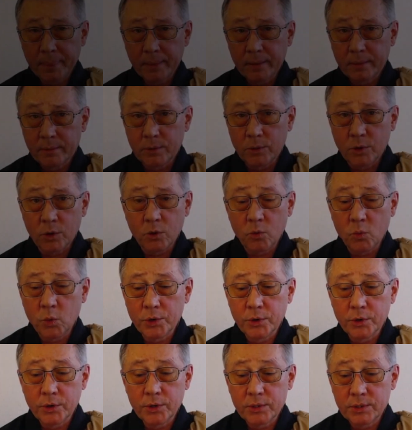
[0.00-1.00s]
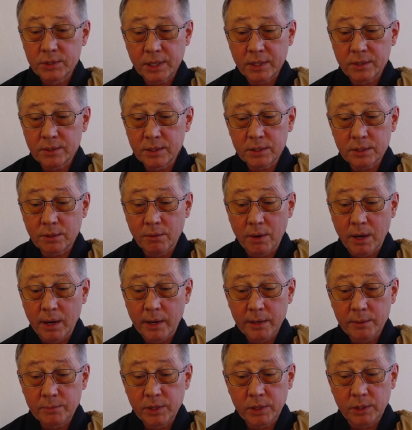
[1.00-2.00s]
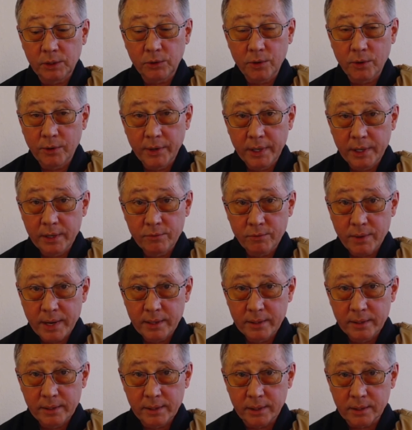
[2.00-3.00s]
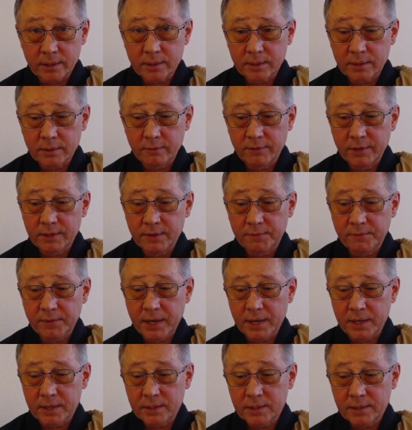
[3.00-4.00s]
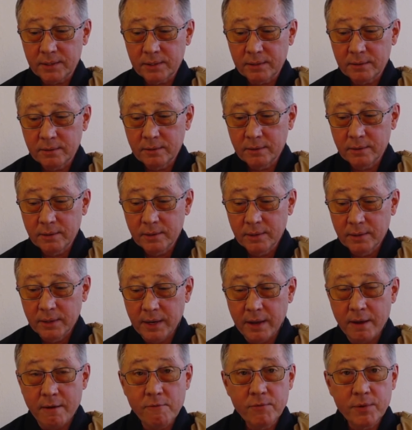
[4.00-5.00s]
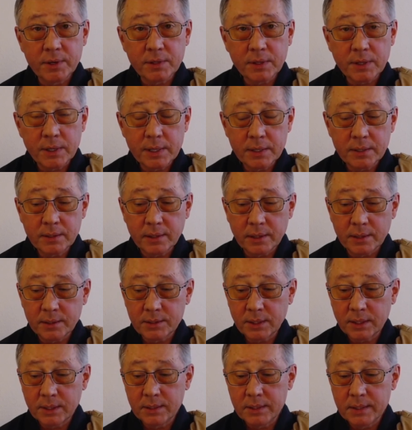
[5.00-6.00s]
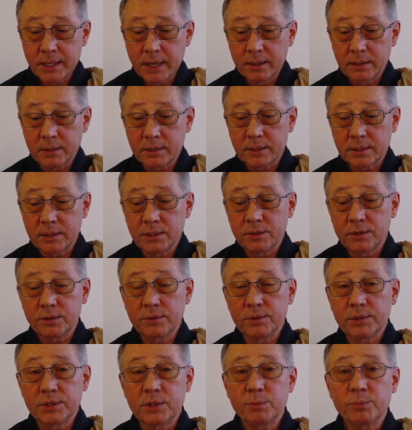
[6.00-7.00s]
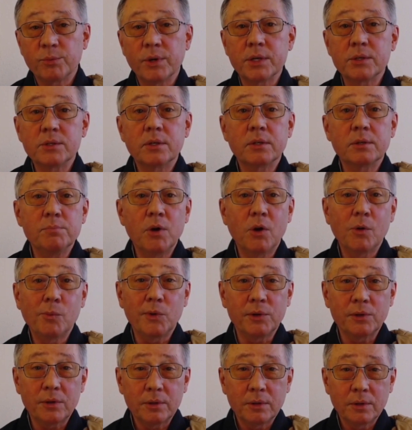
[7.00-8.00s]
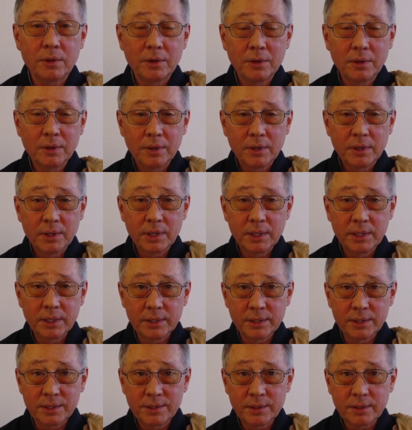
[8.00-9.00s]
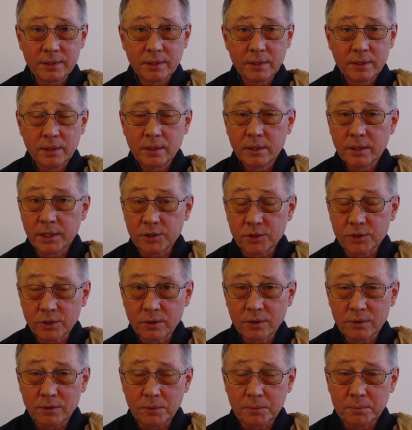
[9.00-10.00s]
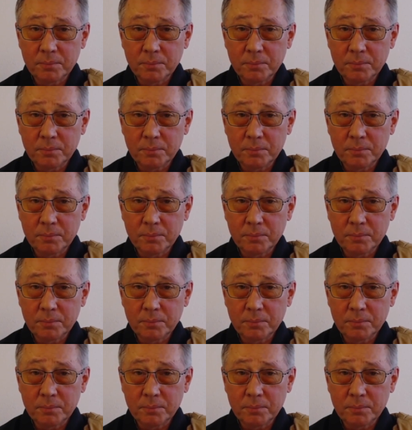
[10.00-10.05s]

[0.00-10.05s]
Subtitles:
No words can describe the glory and radiance of his face. Everything is condensed into this present moment. It is eternal.